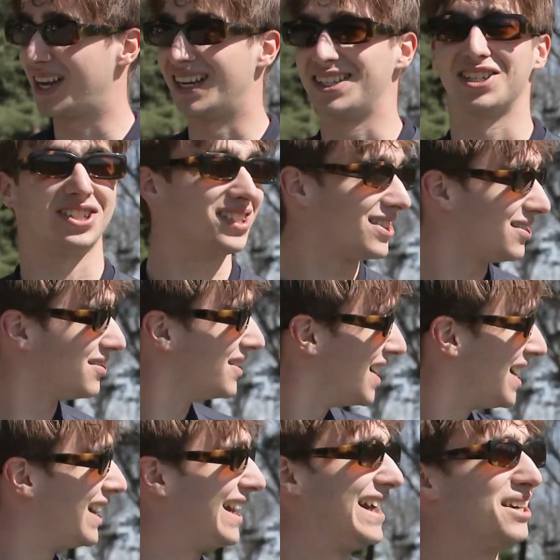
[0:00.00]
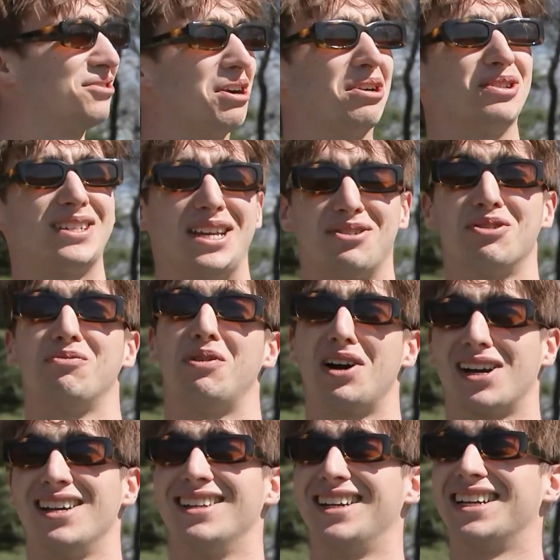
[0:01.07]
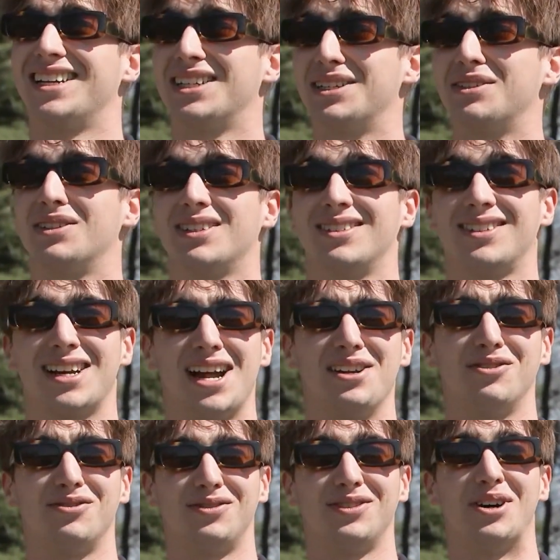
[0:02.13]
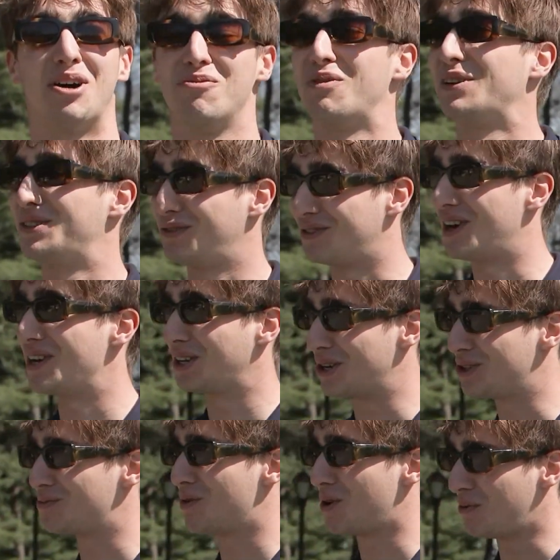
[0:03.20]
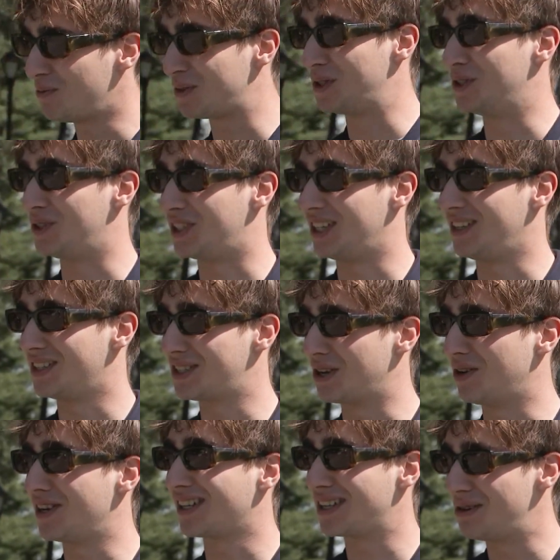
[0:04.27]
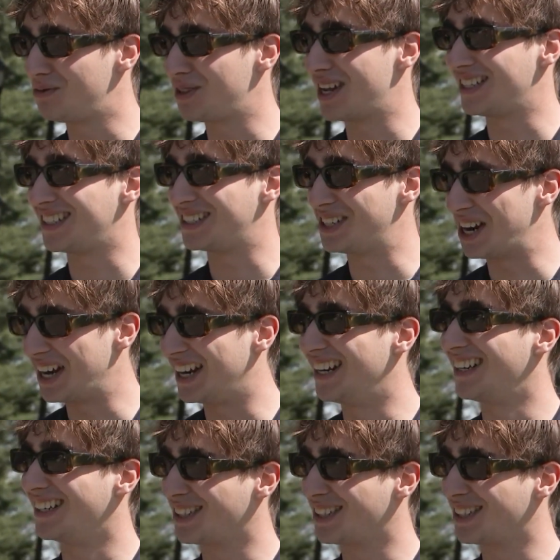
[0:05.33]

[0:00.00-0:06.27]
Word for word: Yeah, just here around Central Park and like kind of hoping to find a good spot to see the solar eclipse later today, yeah.